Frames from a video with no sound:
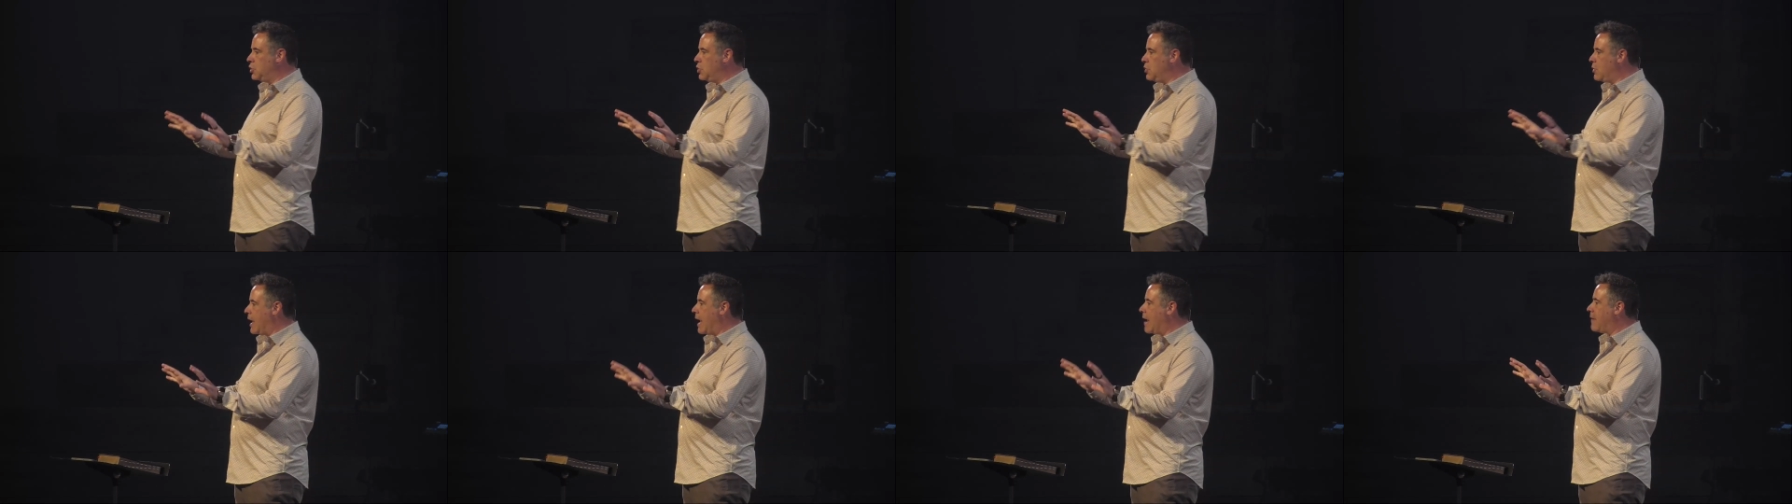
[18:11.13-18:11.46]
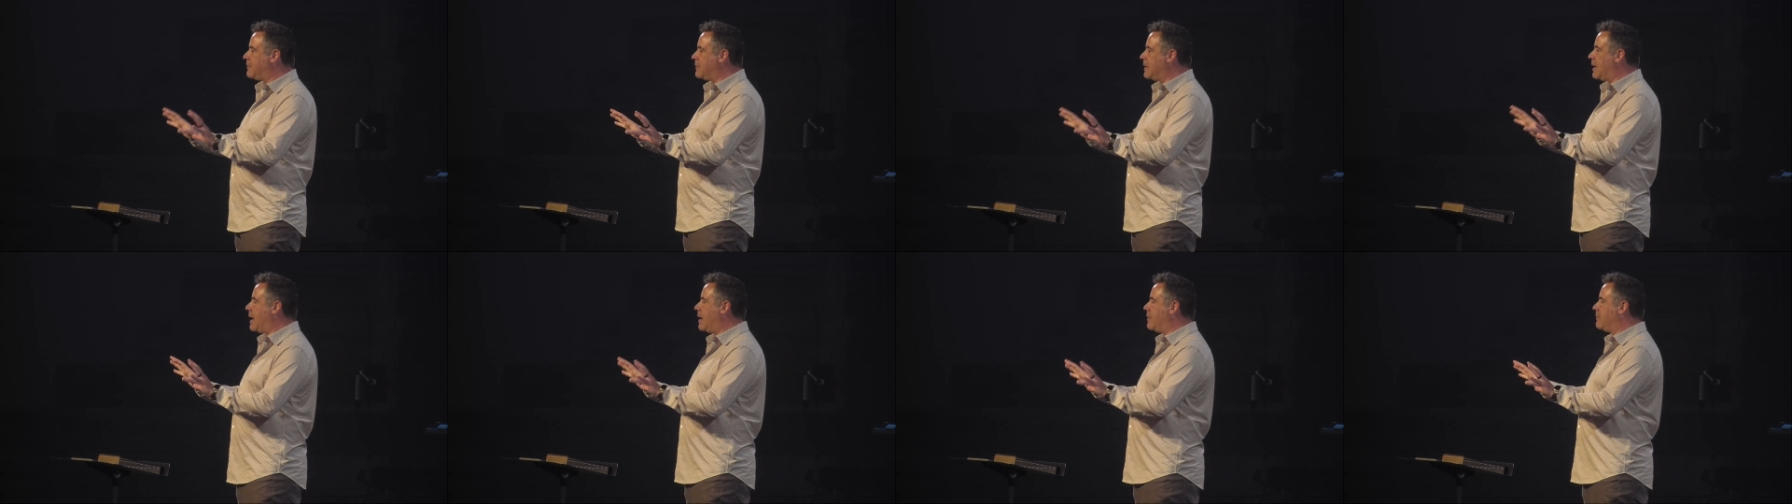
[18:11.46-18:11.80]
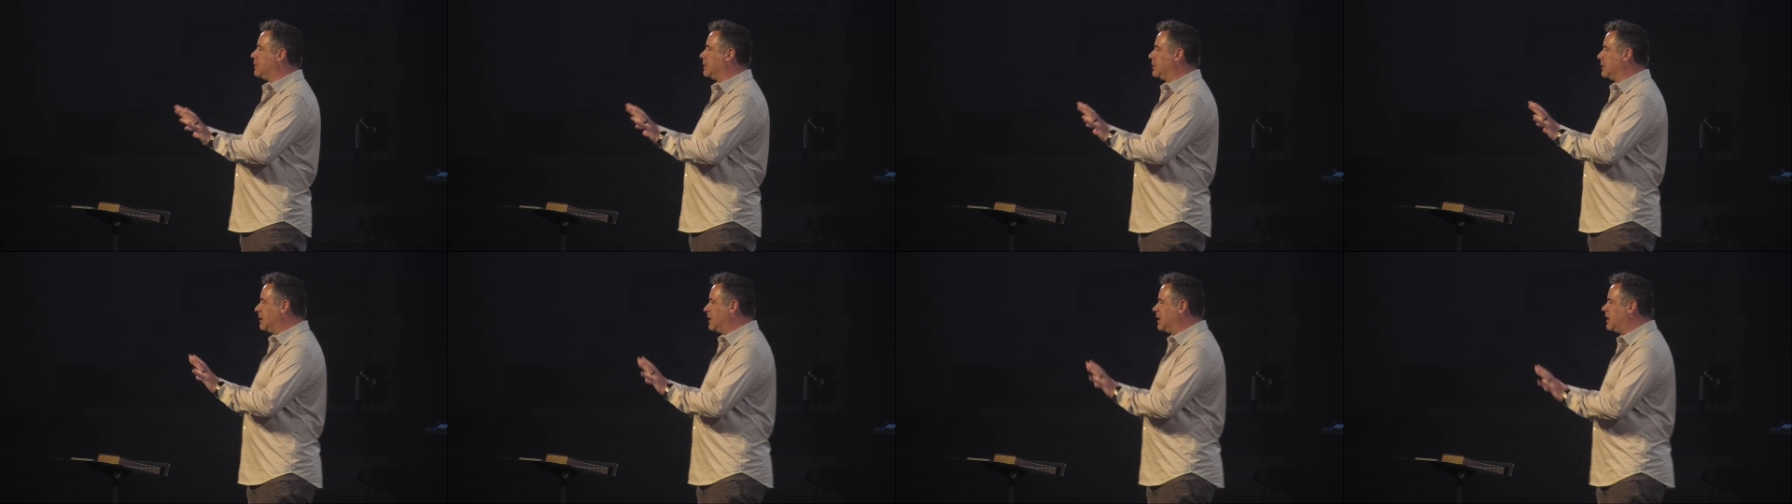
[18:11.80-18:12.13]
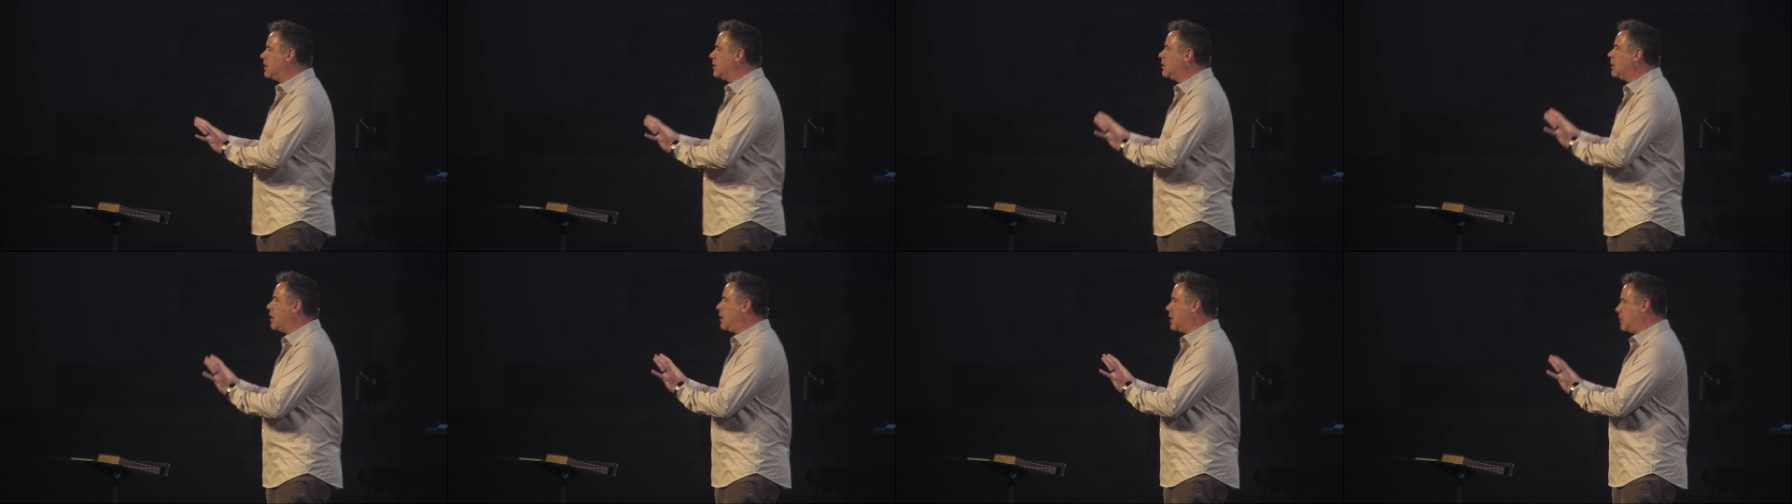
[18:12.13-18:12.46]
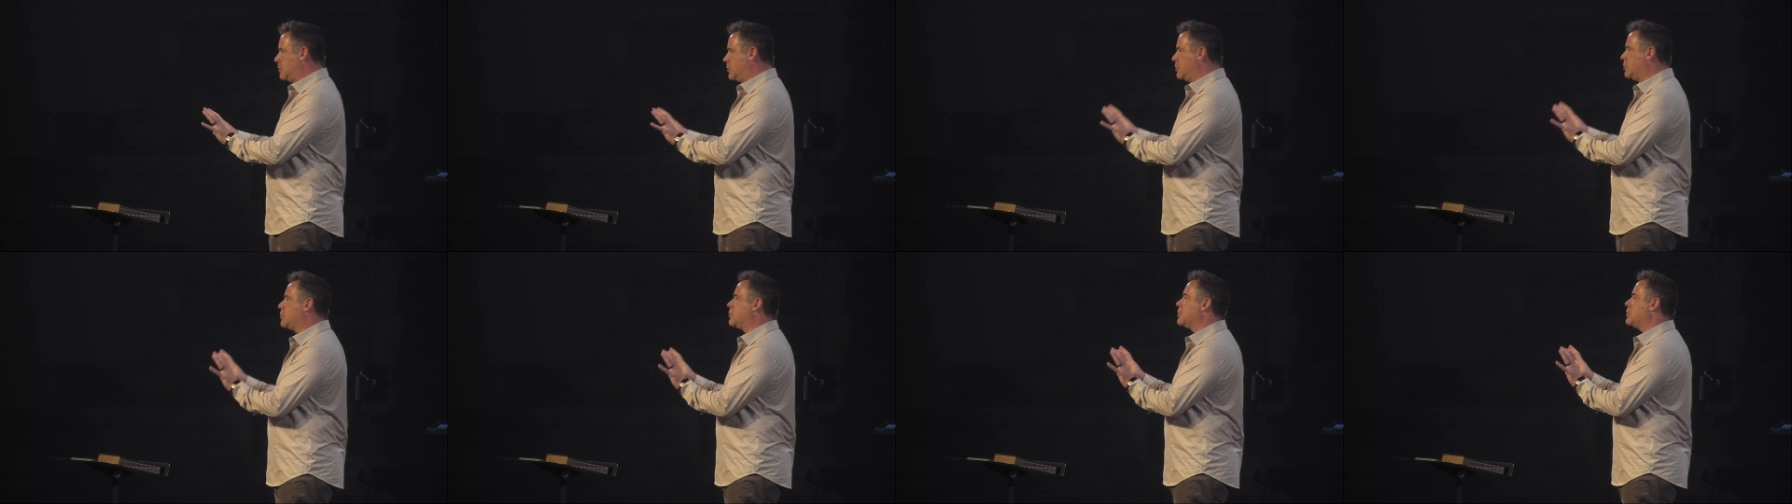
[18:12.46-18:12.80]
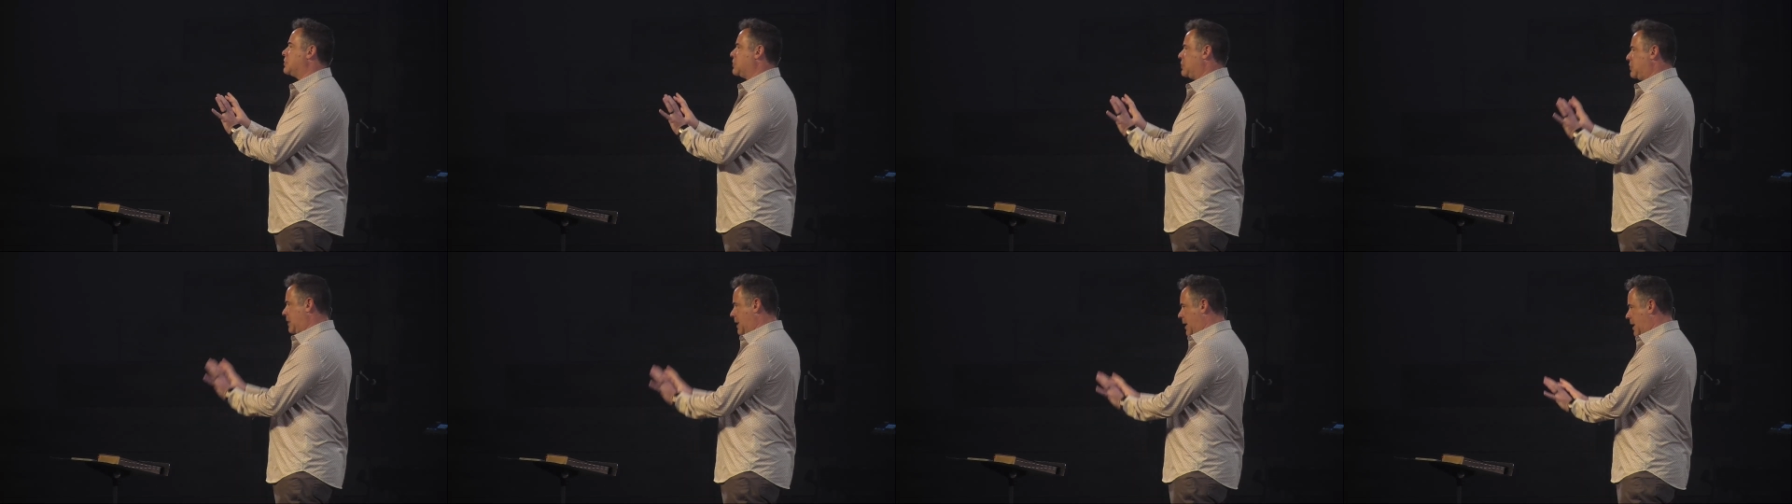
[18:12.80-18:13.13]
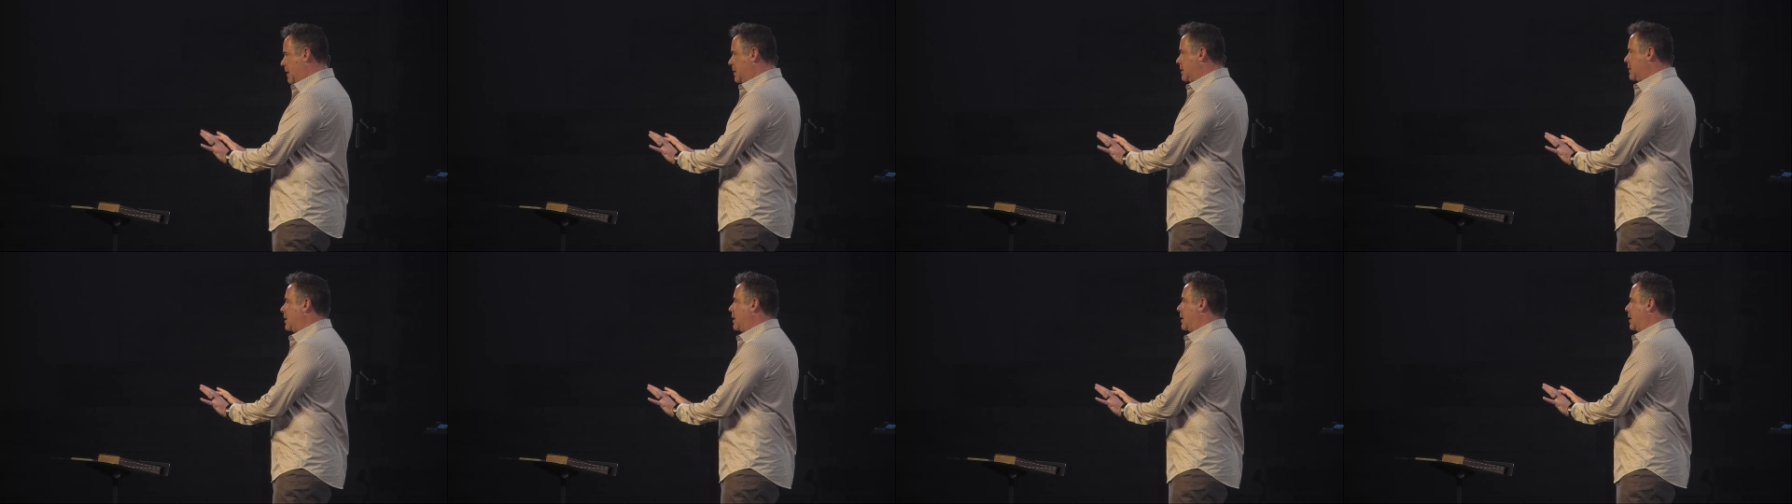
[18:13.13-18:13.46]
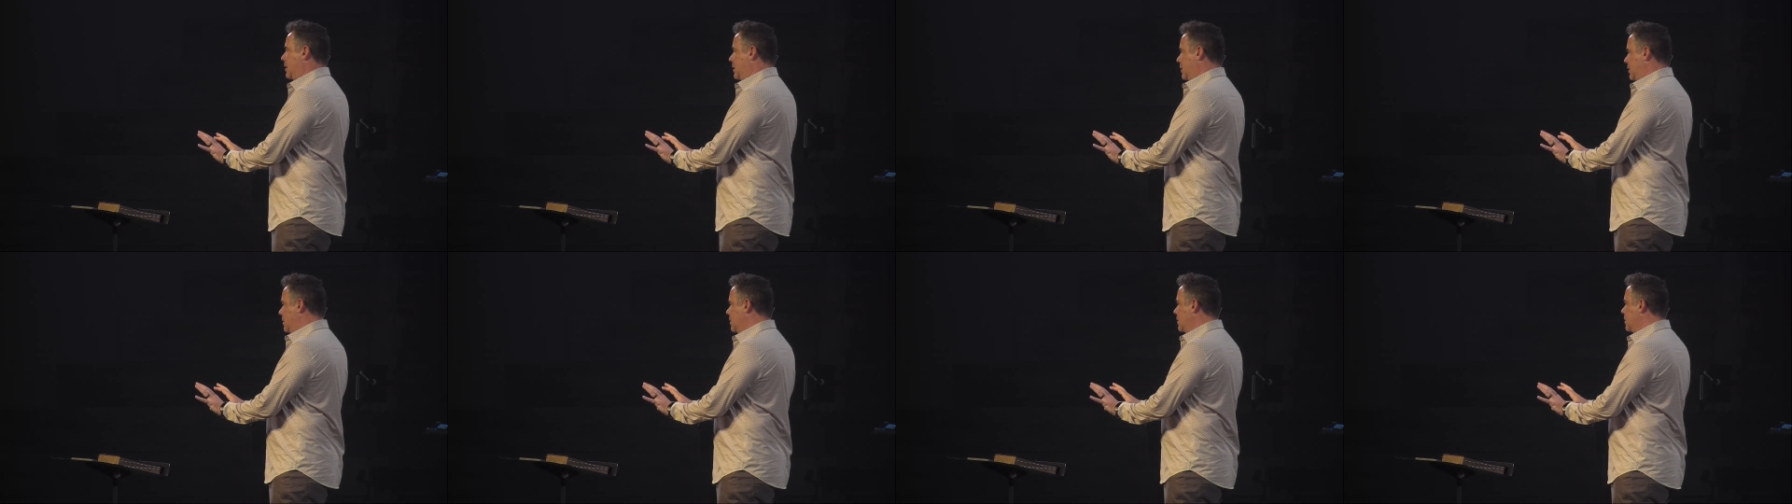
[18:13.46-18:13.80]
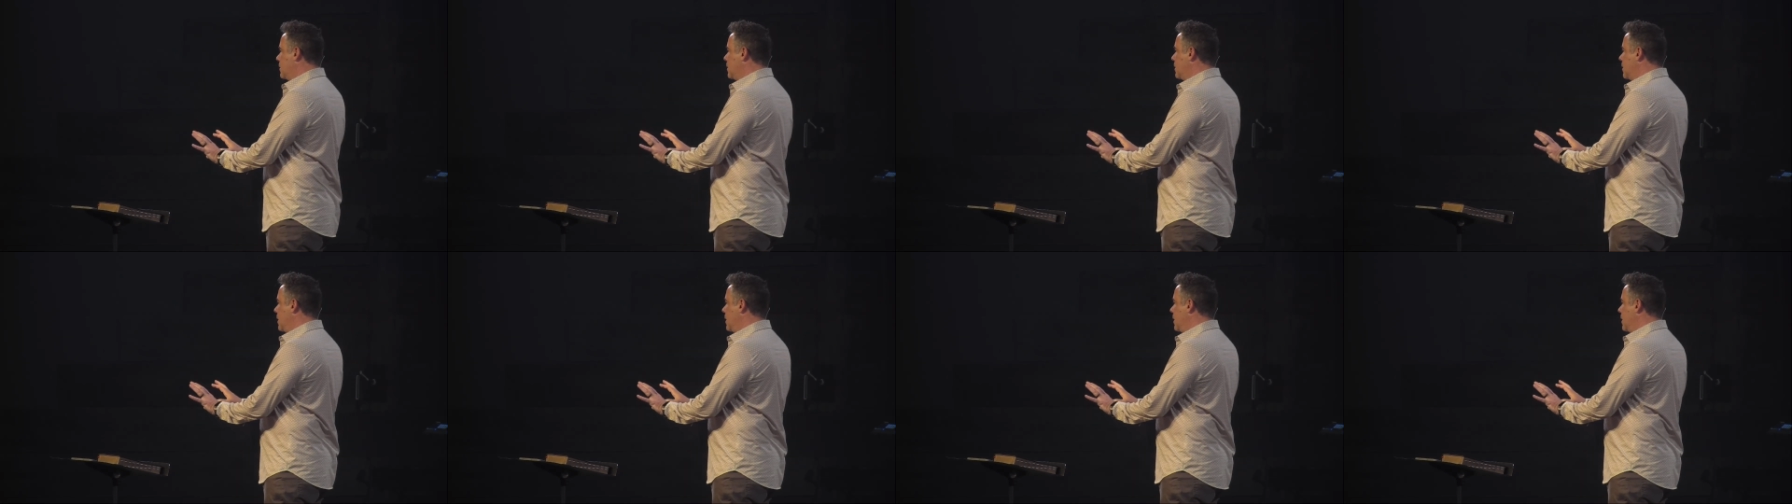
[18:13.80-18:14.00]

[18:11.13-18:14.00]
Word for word: you have to have a little understanding,